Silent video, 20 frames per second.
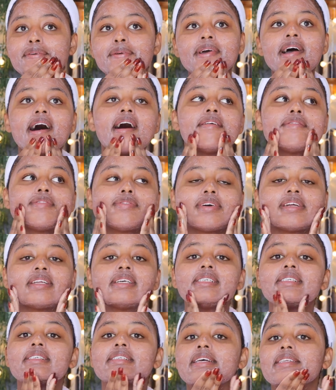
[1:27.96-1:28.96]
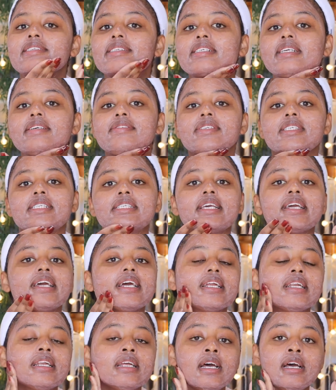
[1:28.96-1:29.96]
you have really sensitive
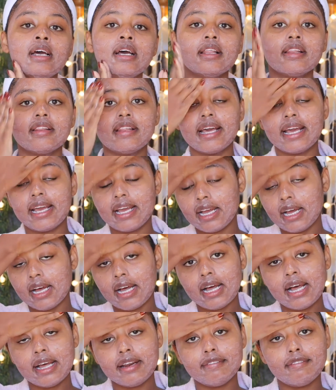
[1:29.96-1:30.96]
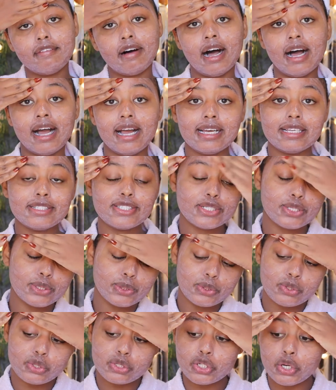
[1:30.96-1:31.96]
skin, they advise
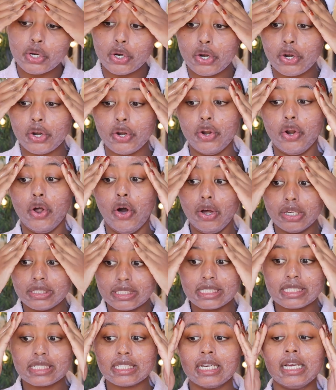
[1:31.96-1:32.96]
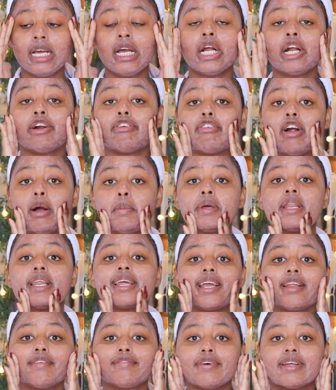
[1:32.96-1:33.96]
you to not rub it
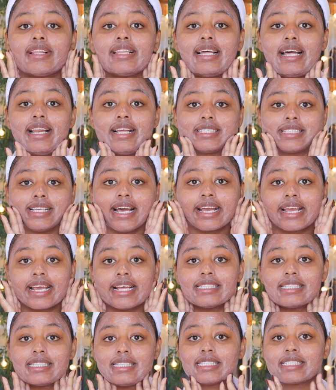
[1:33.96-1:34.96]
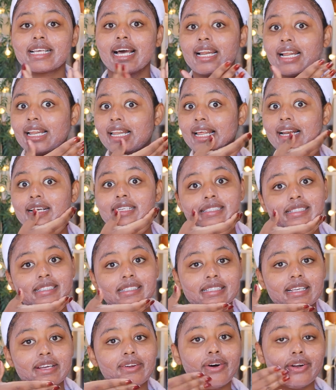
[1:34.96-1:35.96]
in for 30 seconds. Just kind of let it
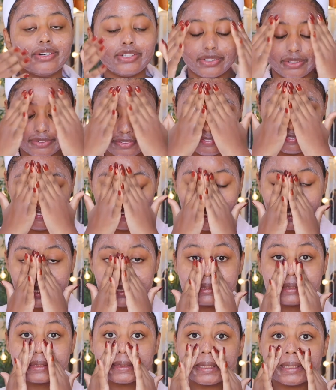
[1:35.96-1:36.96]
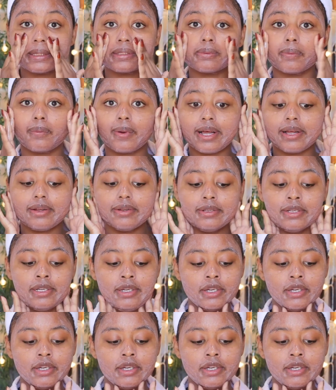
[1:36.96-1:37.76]
sit on your face as well.